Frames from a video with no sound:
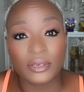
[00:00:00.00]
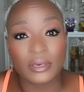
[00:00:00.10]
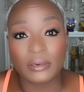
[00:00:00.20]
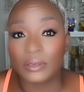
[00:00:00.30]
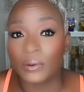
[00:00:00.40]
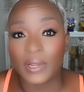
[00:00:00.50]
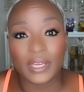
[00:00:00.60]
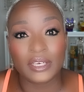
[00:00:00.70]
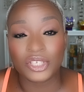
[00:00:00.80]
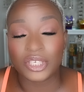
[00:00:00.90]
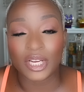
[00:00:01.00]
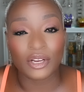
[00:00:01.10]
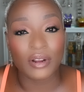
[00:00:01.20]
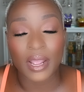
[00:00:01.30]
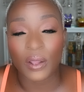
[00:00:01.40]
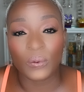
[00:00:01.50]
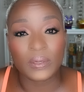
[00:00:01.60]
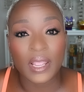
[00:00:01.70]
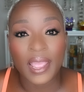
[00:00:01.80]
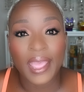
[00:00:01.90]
her, go ahead and check her out.